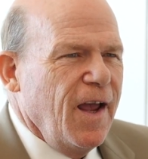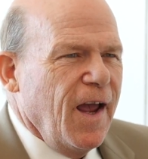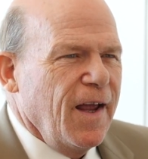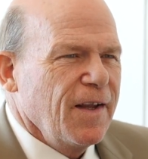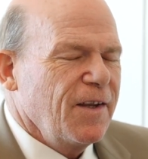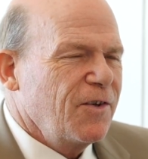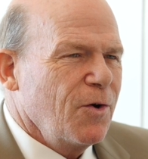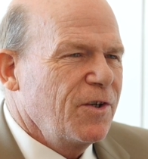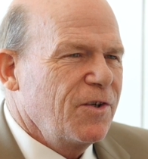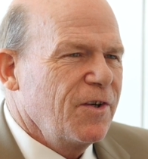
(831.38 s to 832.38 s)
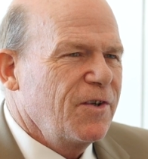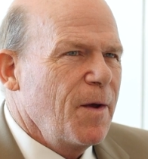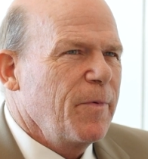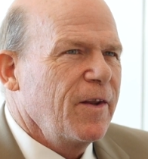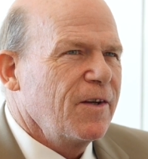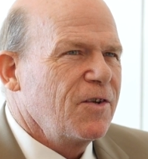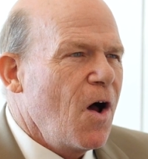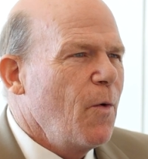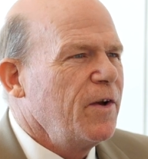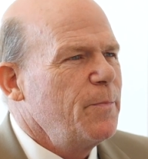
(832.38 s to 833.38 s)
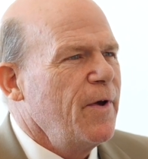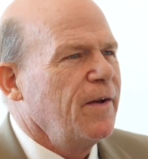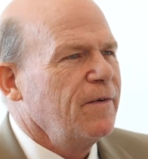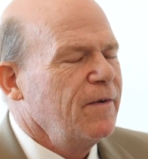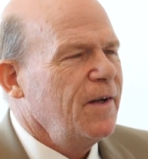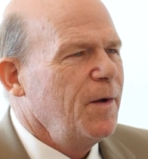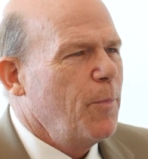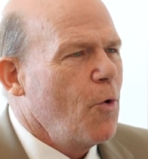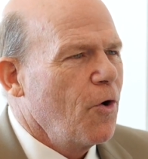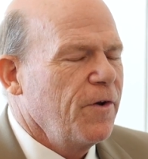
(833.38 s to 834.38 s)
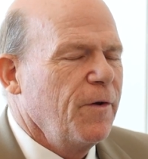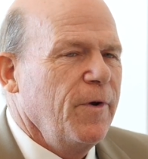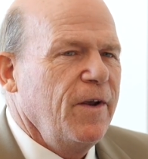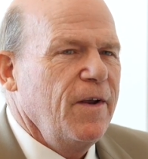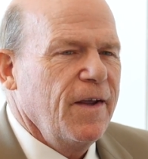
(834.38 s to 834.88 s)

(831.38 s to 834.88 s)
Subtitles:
And so it's just something that's always been important to me.